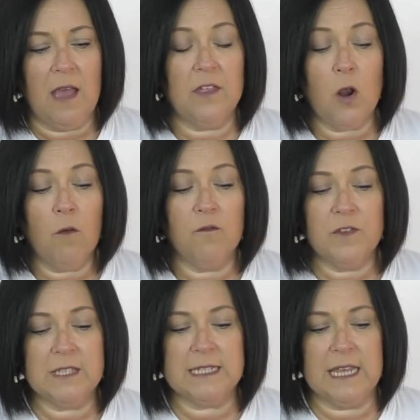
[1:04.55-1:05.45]
And then
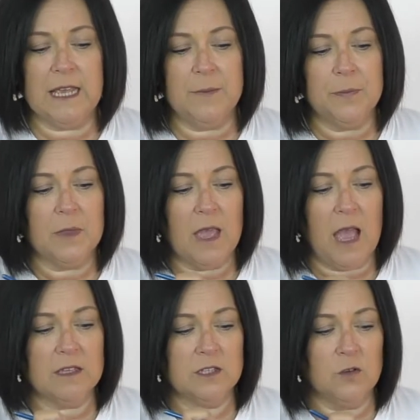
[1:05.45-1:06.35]
obviously,
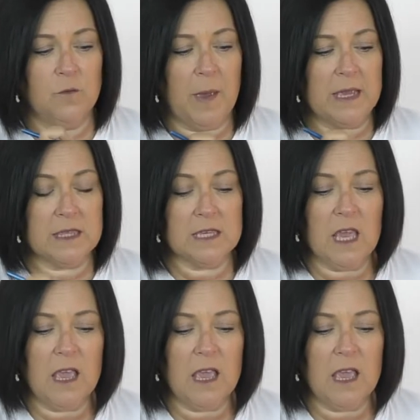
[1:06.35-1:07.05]
as you've painted,